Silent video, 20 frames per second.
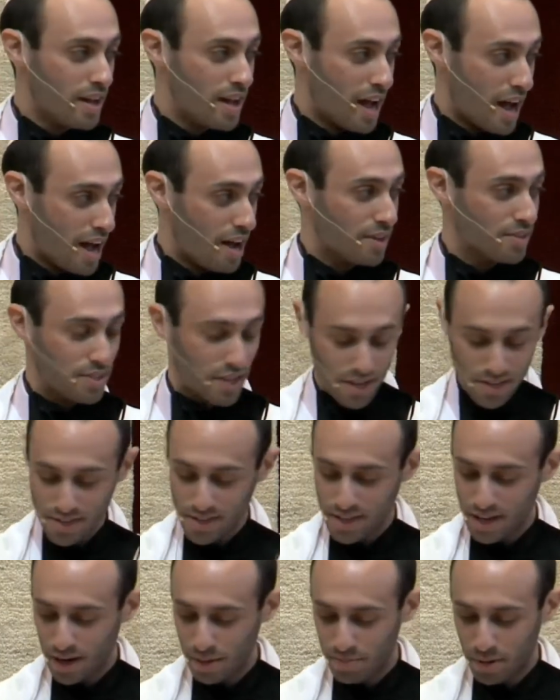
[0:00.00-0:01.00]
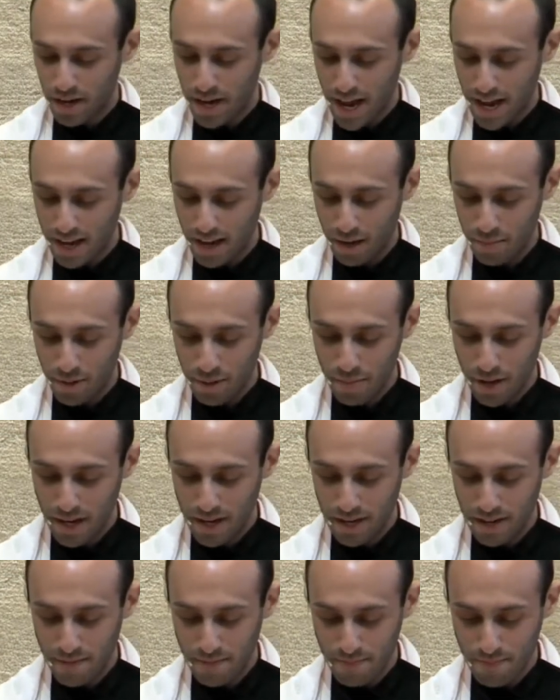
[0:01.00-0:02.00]
Al taster panecha
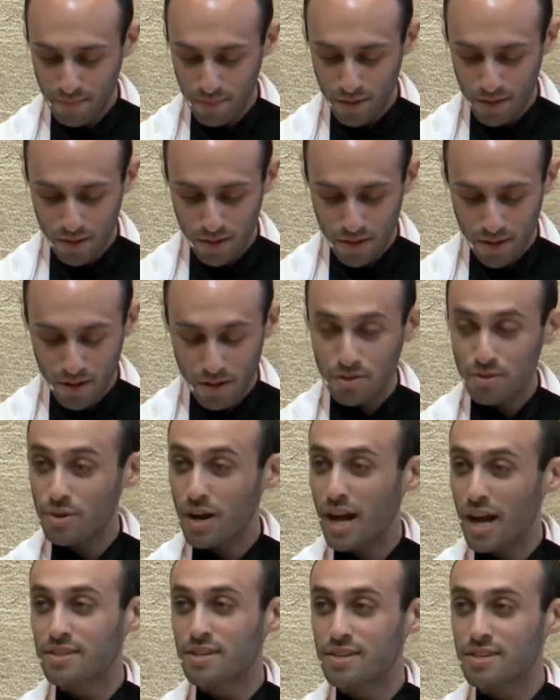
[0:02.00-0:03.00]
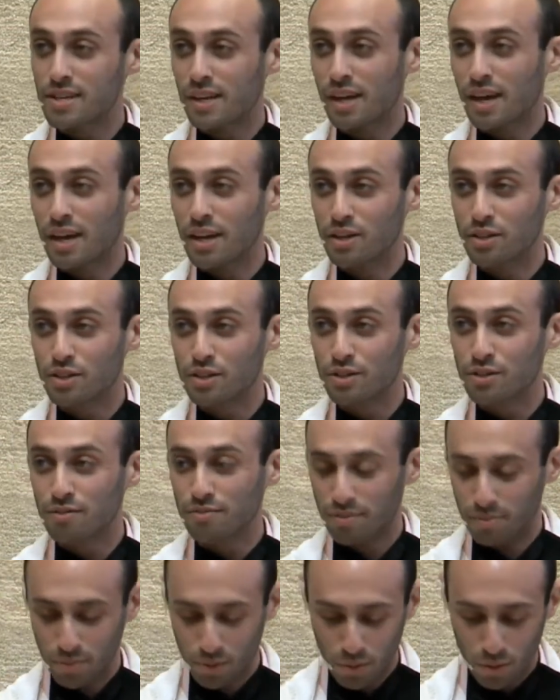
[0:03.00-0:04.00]
mimeni. Do not disengage
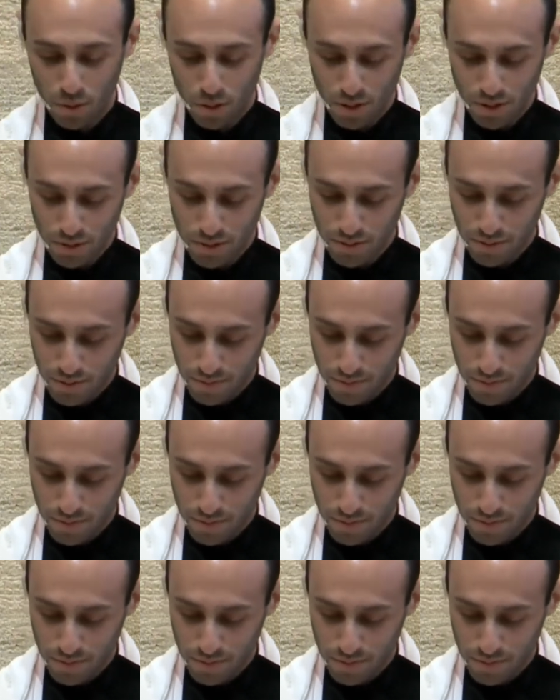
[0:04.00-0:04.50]
from the world.